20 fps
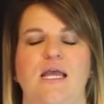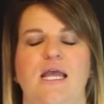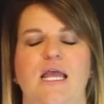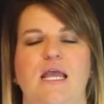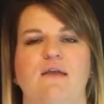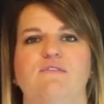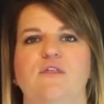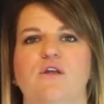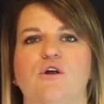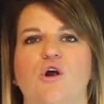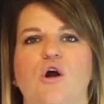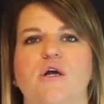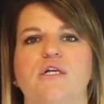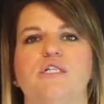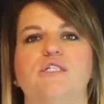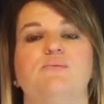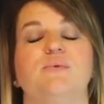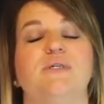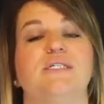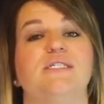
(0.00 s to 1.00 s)
If there are
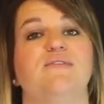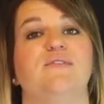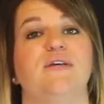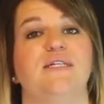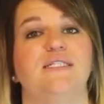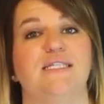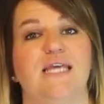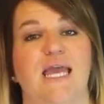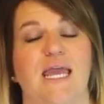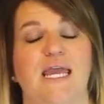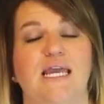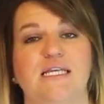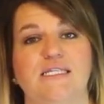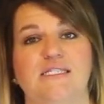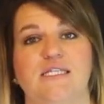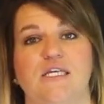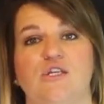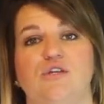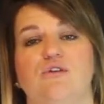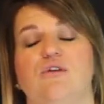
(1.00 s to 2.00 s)
specific days
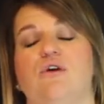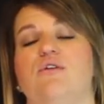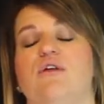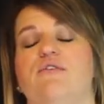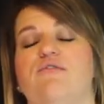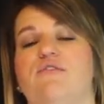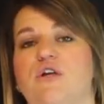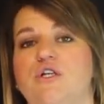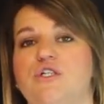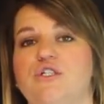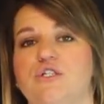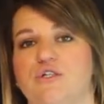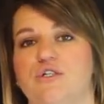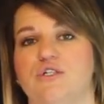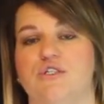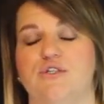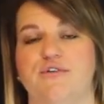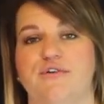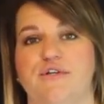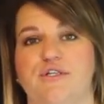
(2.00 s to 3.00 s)
that you know that first year
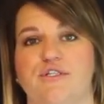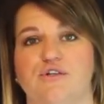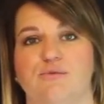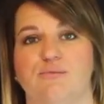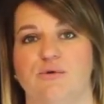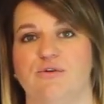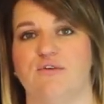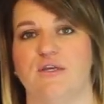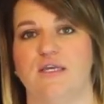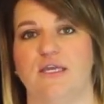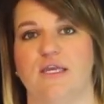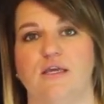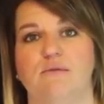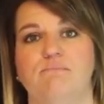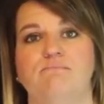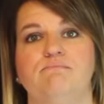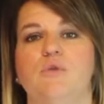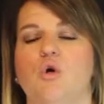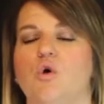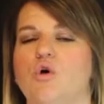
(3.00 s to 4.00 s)
students are moving in,